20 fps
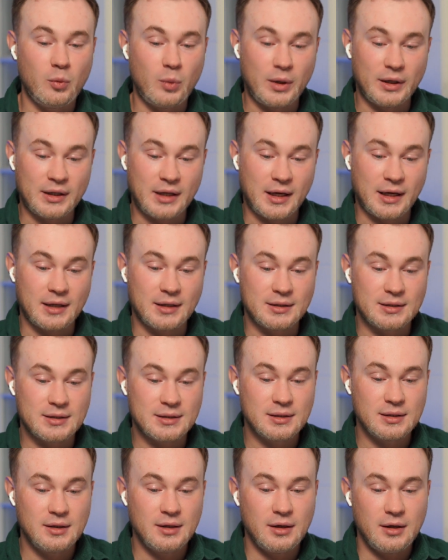
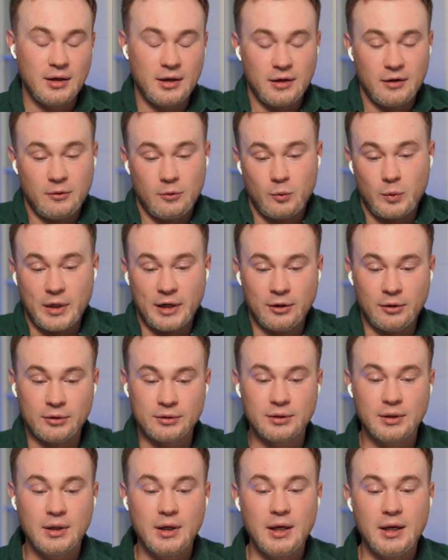icons. Why
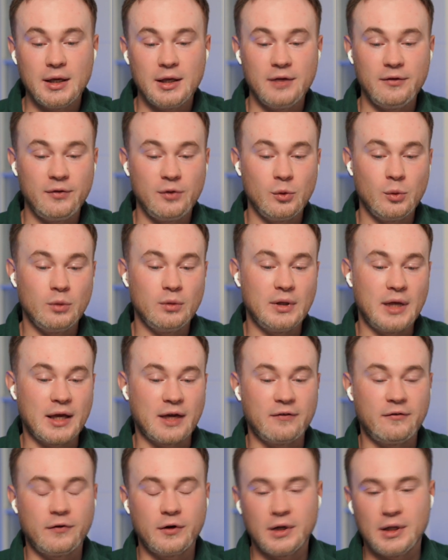not? If you're
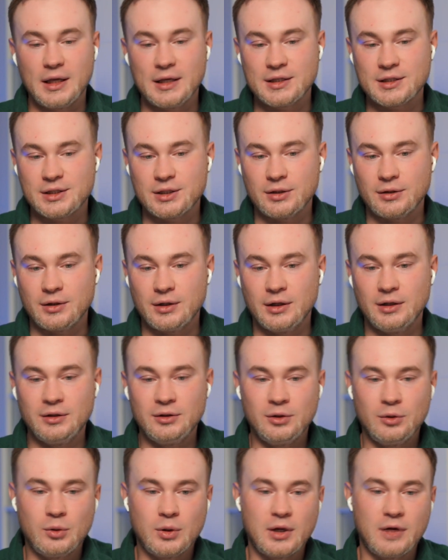like freelancer
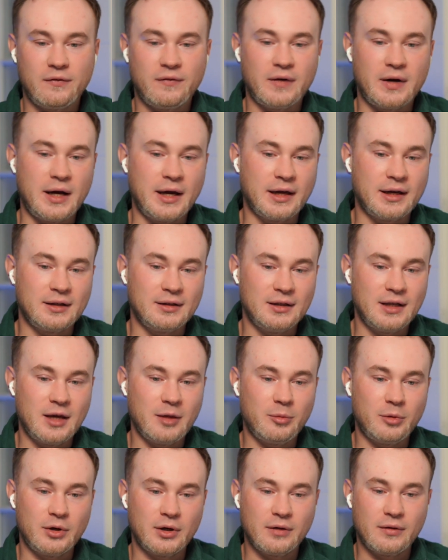and you have an icon
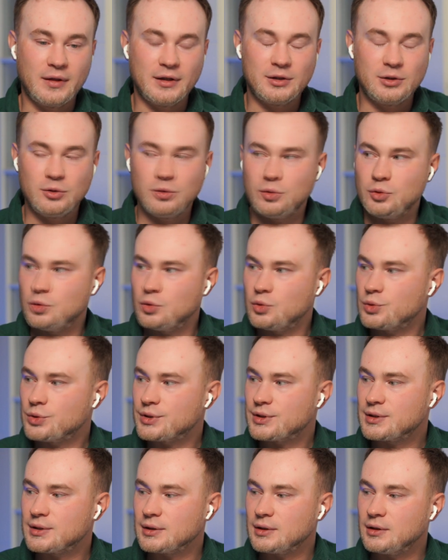library that you
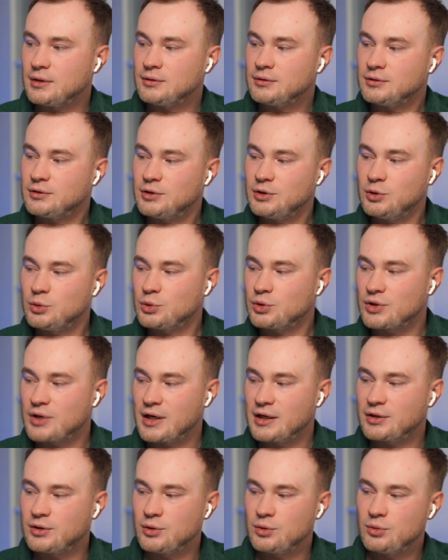use and you
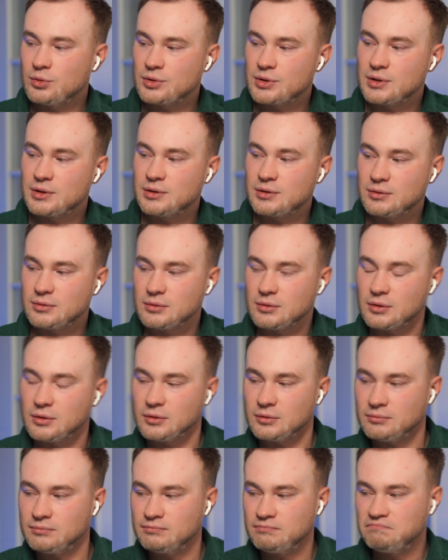try to use it
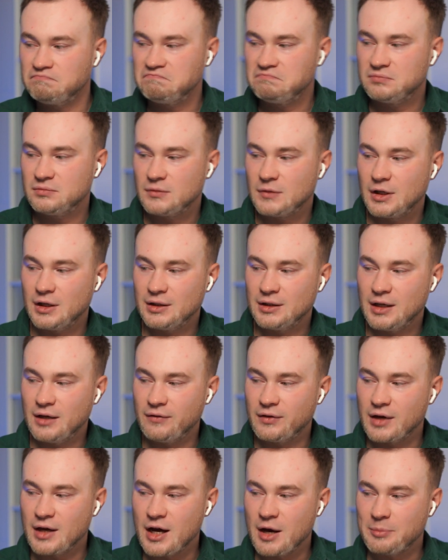in
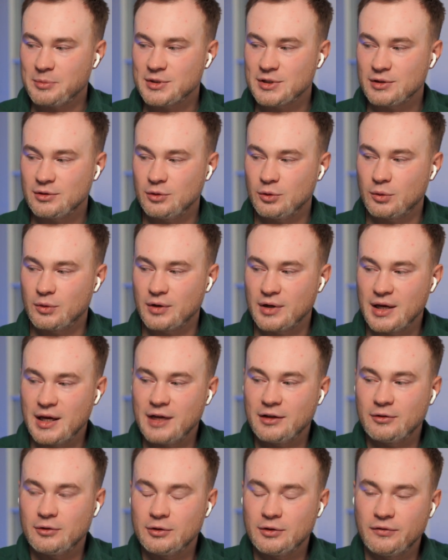every apps you
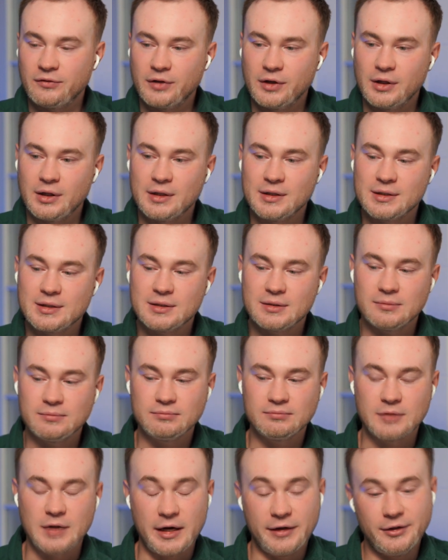create on a freelance,
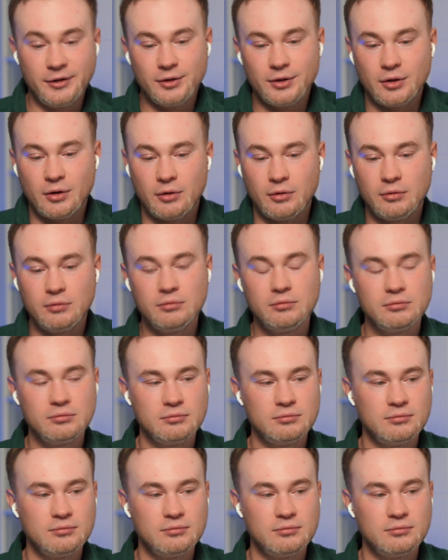I don't know,